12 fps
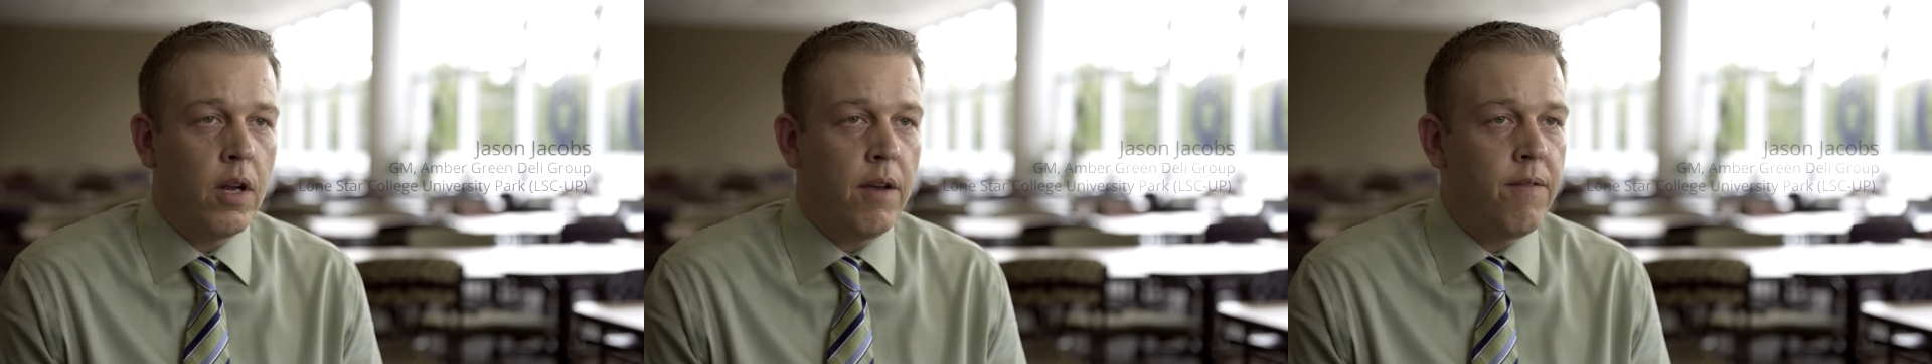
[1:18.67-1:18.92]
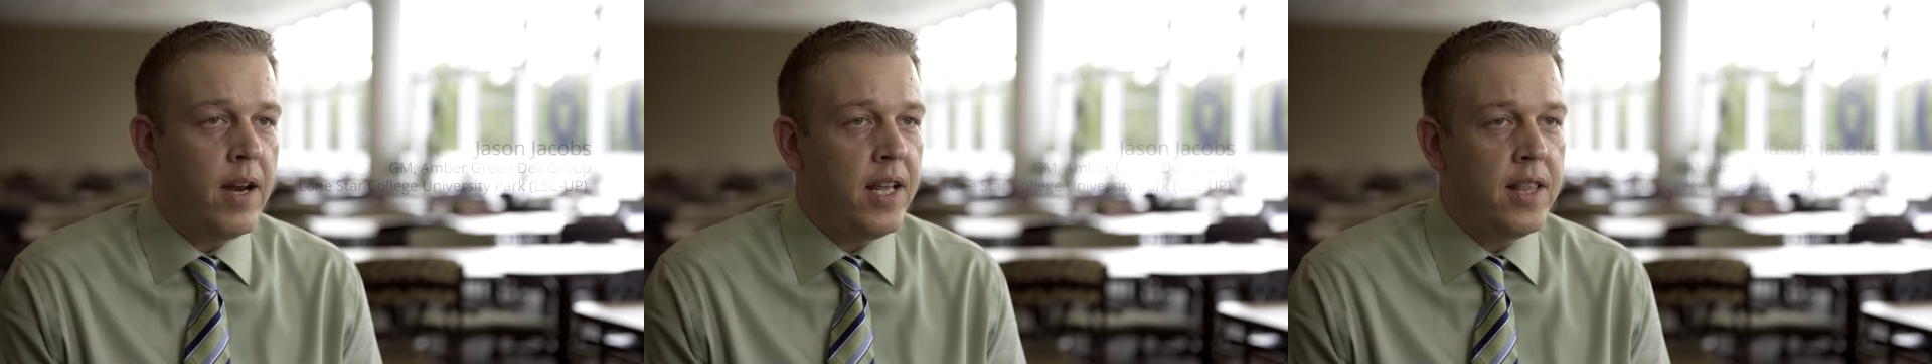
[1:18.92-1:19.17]

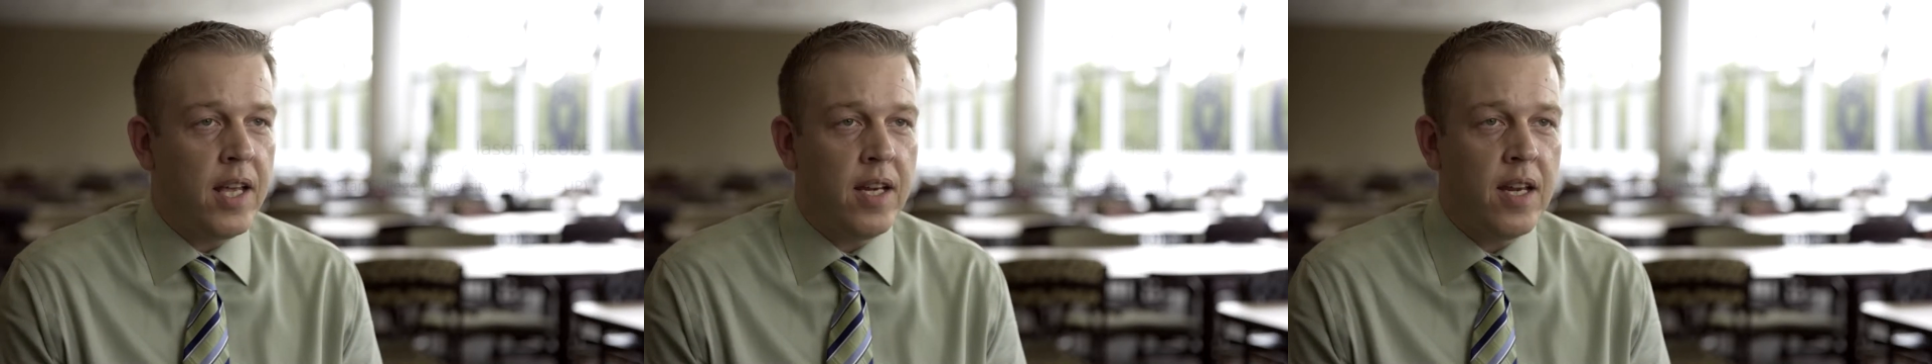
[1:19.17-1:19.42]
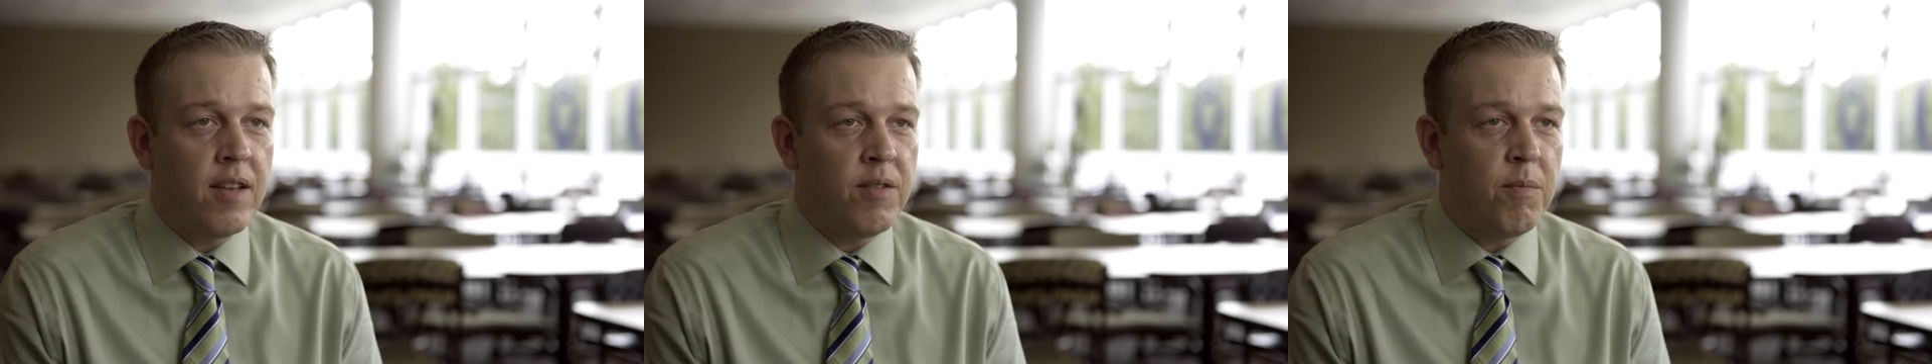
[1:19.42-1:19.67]
If anything
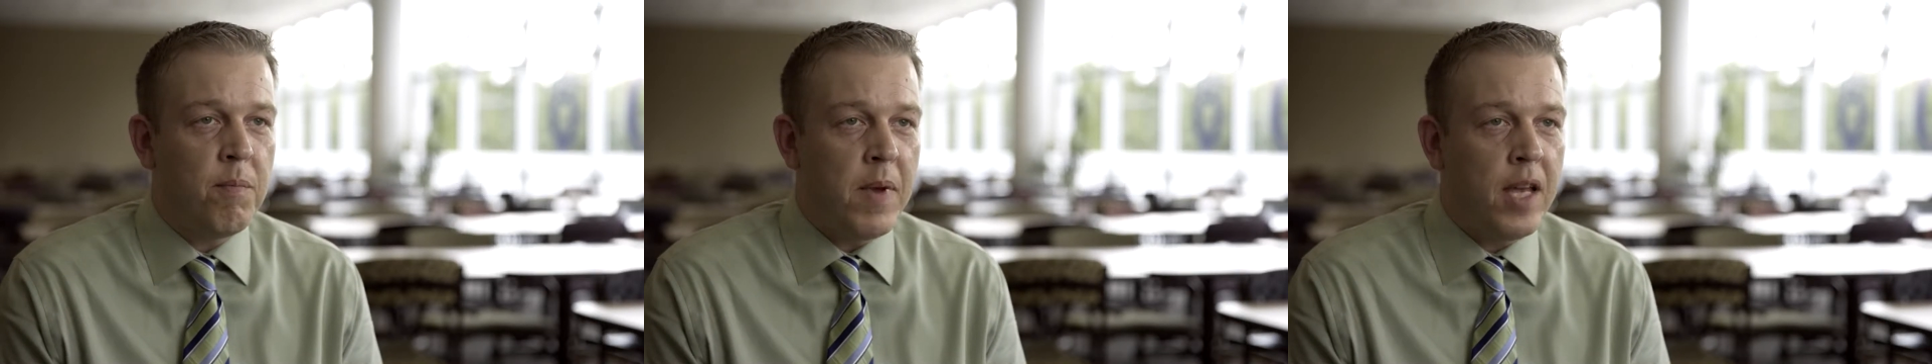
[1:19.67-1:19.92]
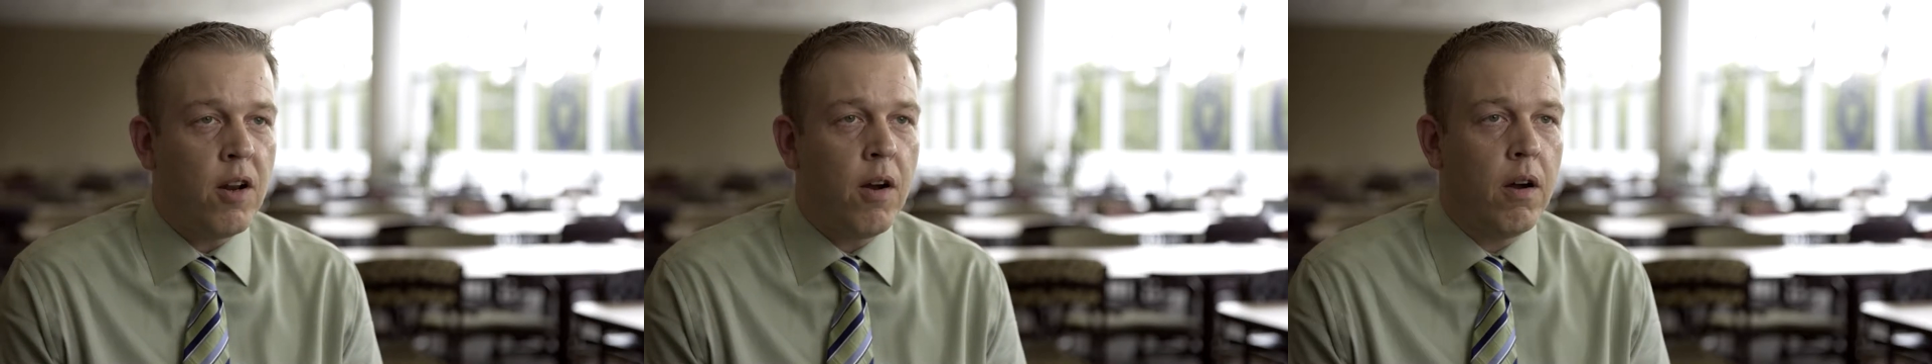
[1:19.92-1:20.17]
doesn't
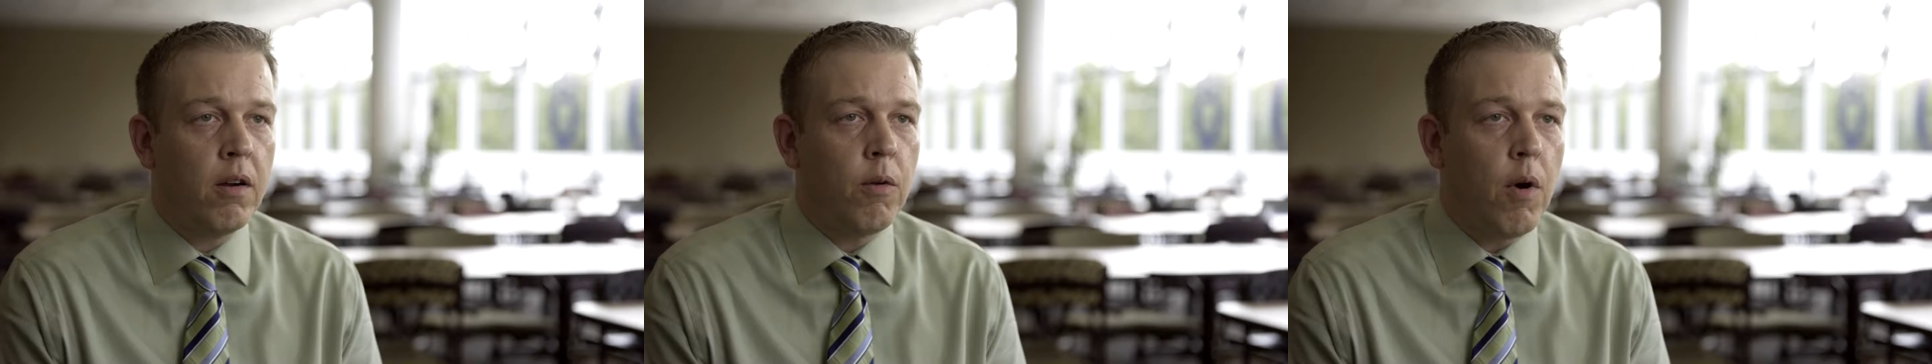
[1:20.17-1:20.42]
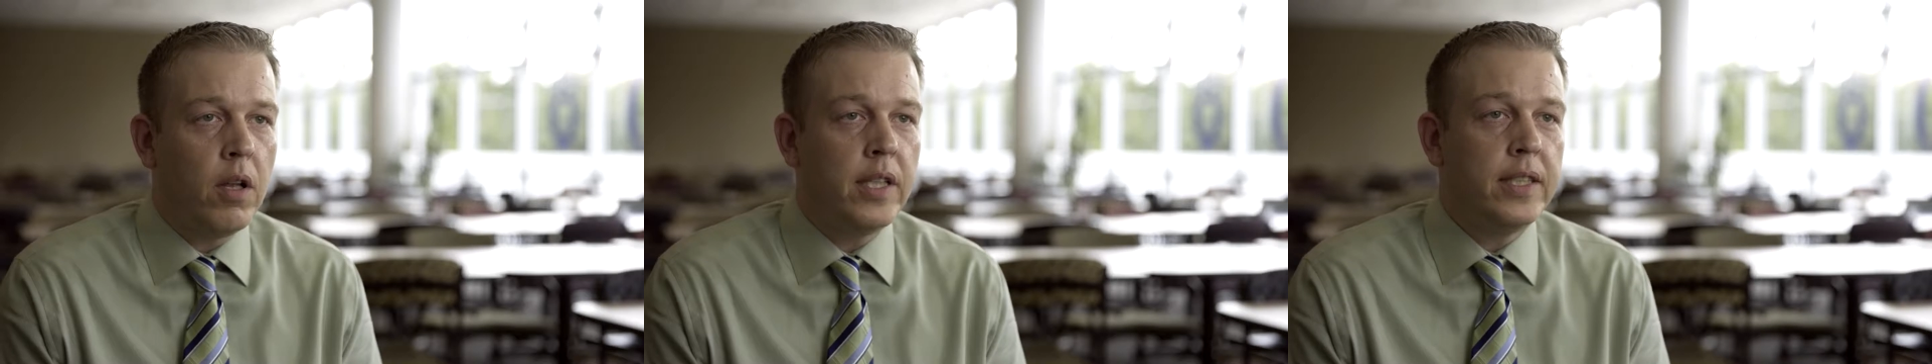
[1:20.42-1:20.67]
meet our
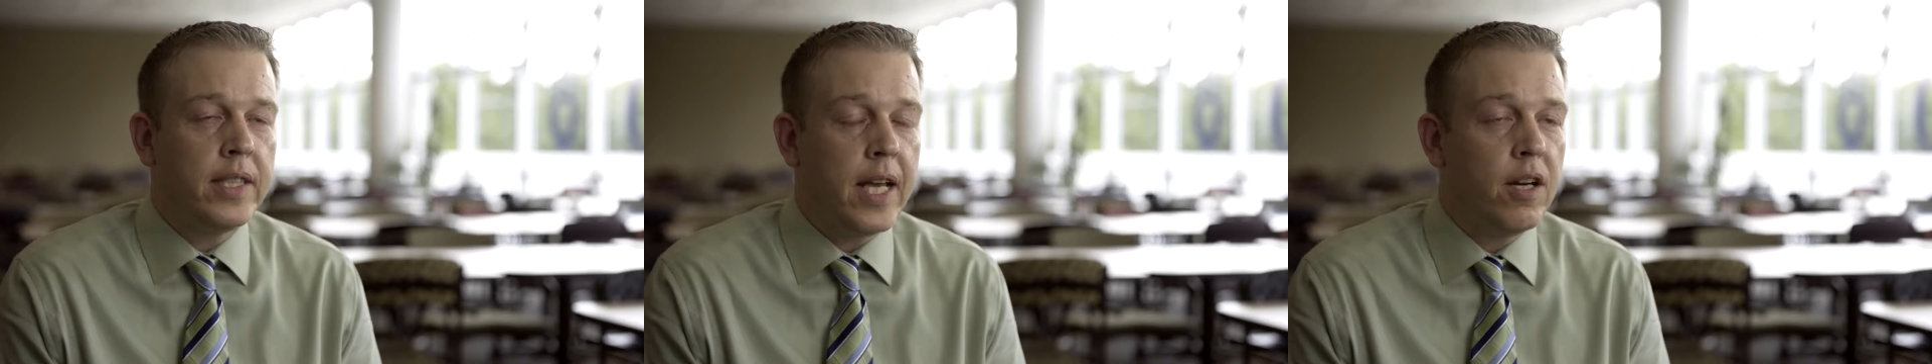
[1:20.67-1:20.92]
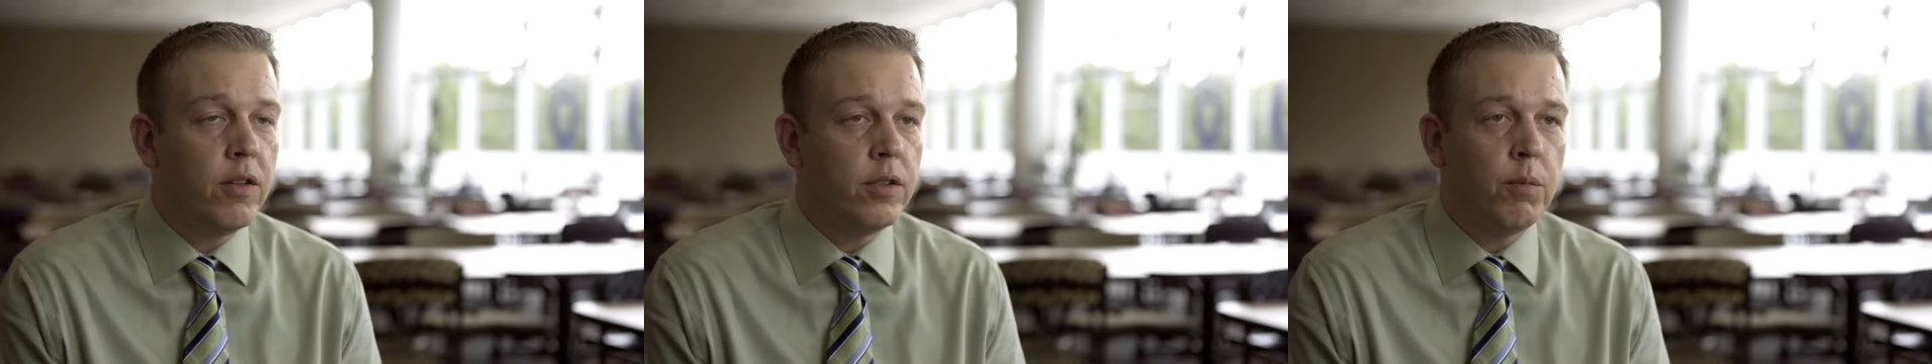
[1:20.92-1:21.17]
quality
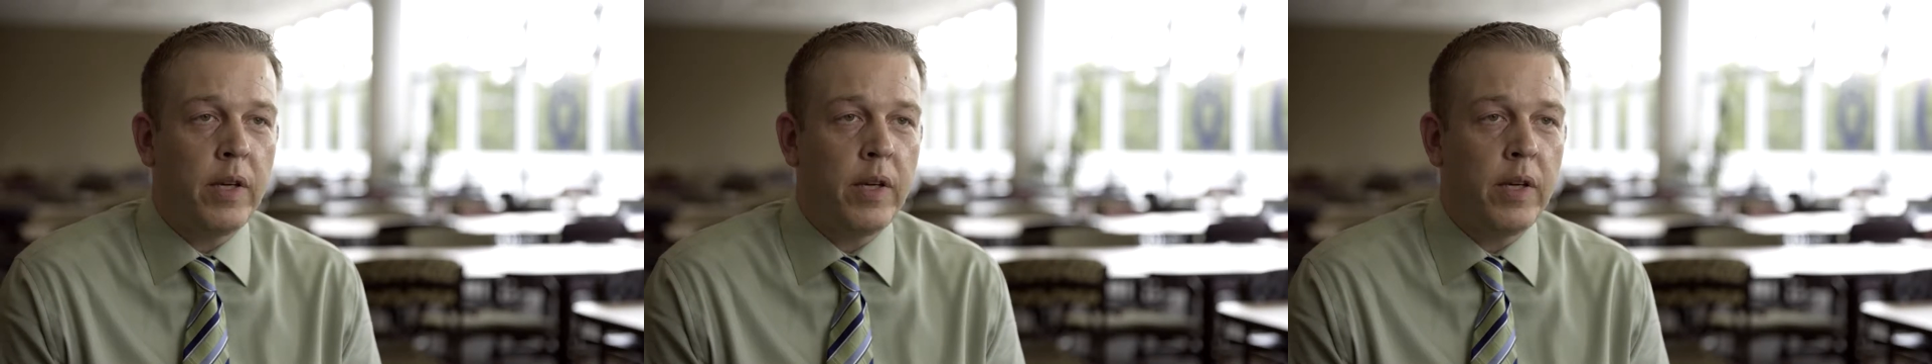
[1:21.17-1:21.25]
standards,